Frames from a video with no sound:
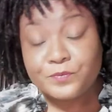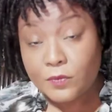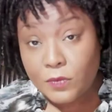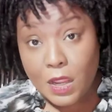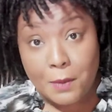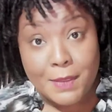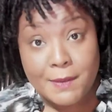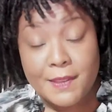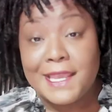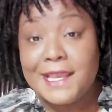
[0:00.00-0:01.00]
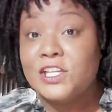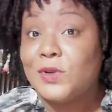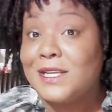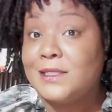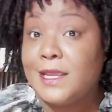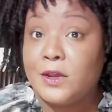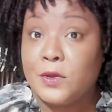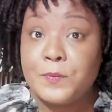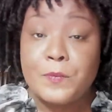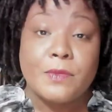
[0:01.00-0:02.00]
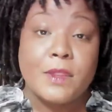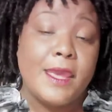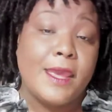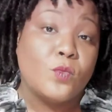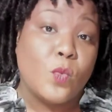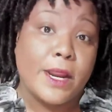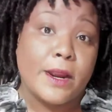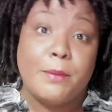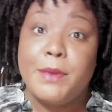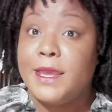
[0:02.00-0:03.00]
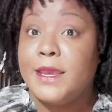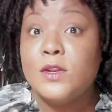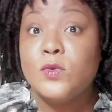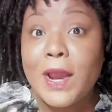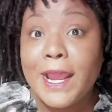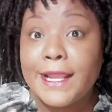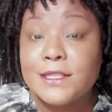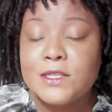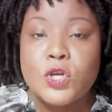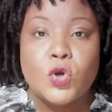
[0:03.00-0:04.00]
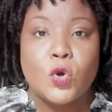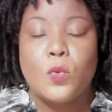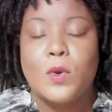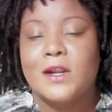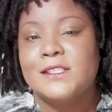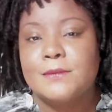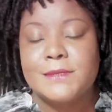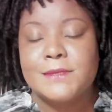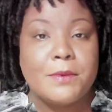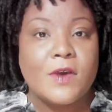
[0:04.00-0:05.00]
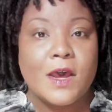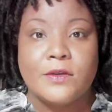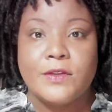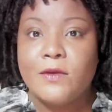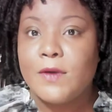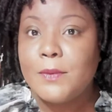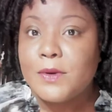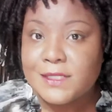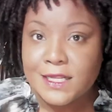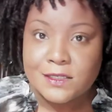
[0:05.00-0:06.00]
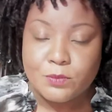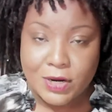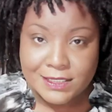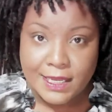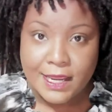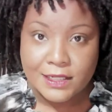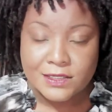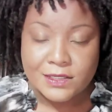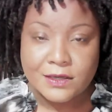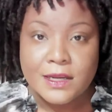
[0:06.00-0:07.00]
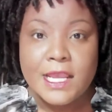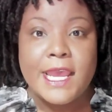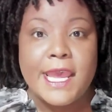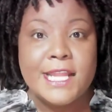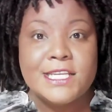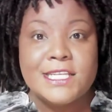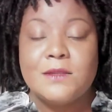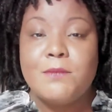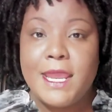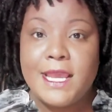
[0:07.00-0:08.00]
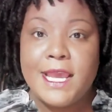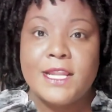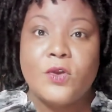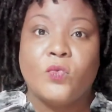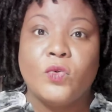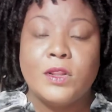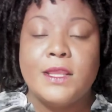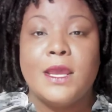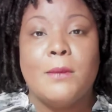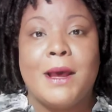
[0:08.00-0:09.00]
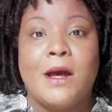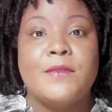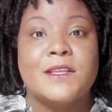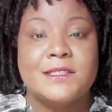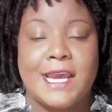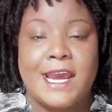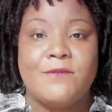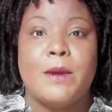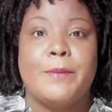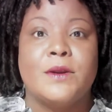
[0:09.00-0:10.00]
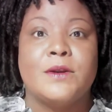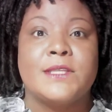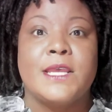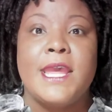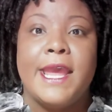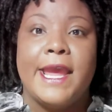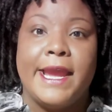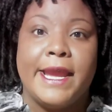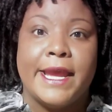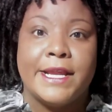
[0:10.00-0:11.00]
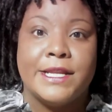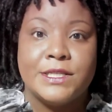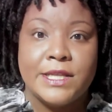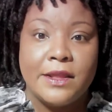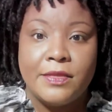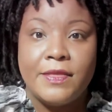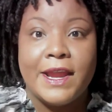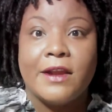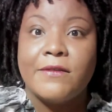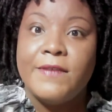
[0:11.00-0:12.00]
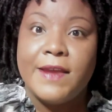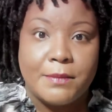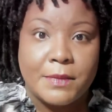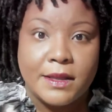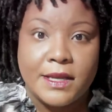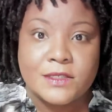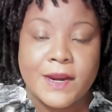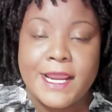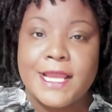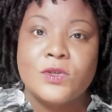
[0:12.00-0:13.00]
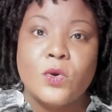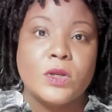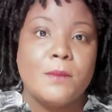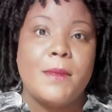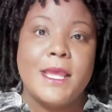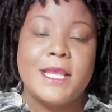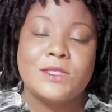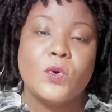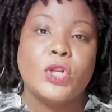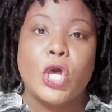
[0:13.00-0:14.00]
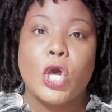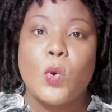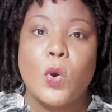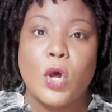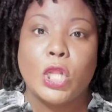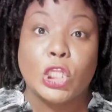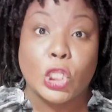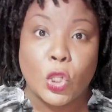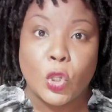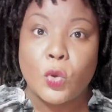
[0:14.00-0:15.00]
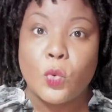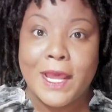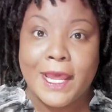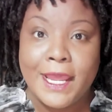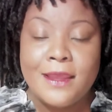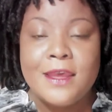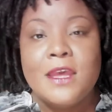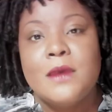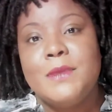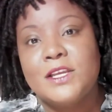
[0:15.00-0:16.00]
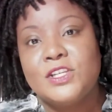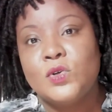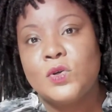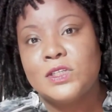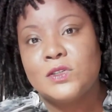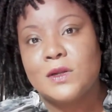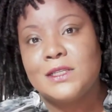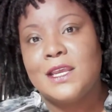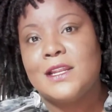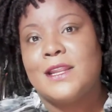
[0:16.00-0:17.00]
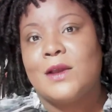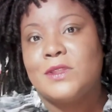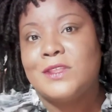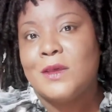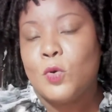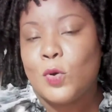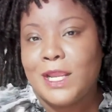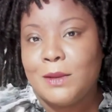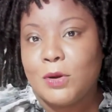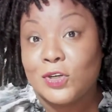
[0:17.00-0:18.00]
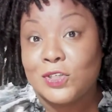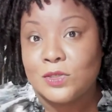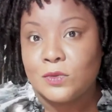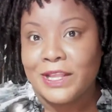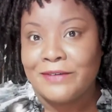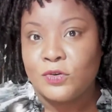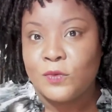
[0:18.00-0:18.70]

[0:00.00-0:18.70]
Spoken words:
The way you can take this a step further is if you have a newsletter in-house, and look, this is a little bonus too, because newsletters are a great way to boost staff morale. But if you have a newsletter in-house, you could also do exposés, right? You could could do little articles or like